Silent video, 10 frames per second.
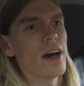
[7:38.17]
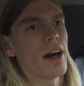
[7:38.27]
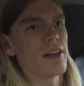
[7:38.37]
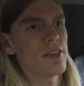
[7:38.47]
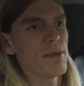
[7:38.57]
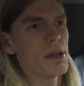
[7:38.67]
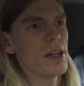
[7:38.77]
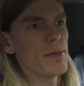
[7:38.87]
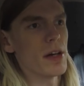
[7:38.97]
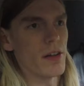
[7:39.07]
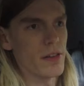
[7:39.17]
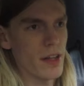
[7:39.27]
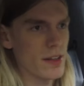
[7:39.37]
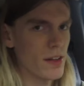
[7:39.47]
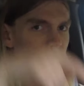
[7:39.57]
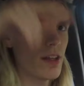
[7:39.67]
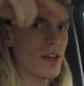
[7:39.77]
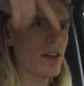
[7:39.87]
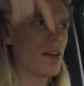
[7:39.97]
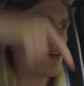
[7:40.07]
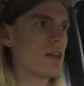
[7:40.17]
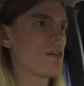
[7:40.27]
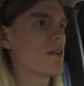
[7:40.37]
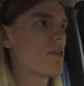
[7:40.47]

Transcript: uh, send me an email at the link in the,